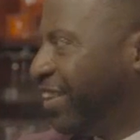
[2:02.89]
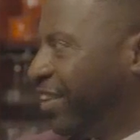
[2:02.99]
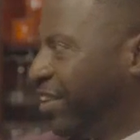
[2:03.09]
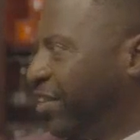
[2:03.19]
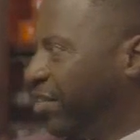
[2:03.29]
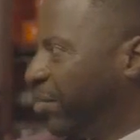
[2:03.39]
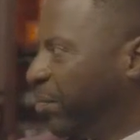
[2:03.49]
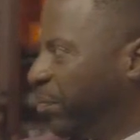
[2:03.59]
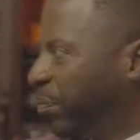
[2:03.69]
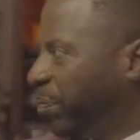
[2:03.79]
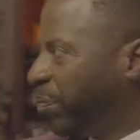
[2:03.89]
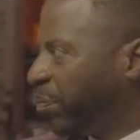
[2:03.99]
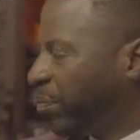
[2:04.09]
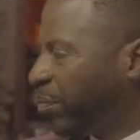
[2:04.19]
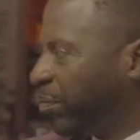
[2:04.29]

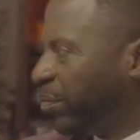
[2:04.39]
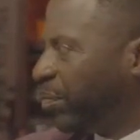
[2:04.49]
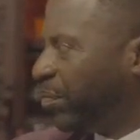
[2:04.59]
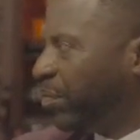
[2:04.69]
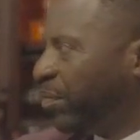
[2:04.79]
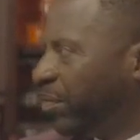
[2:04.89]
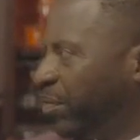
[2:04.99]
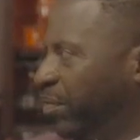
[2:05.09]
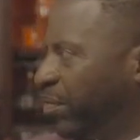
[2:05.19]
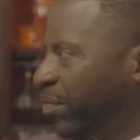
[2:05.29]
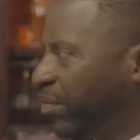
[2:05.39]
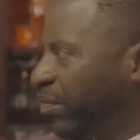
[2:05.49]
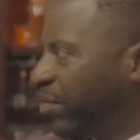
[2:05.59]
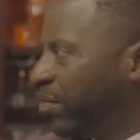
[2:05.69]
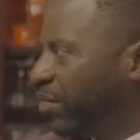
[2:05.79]
This person isn't speaking.